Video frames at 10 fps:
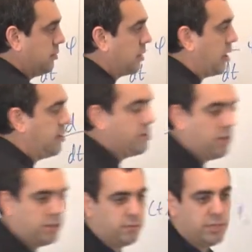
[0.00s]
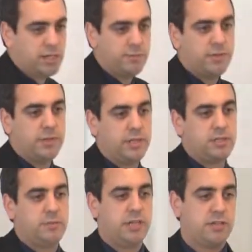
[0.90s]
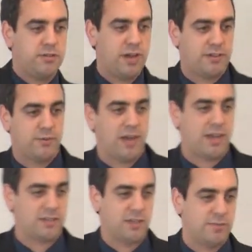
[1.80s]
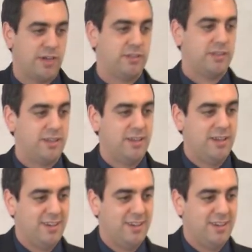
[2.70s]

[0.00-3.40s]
Okay, and this all, the reason I'm doing this is because you actually were asking about the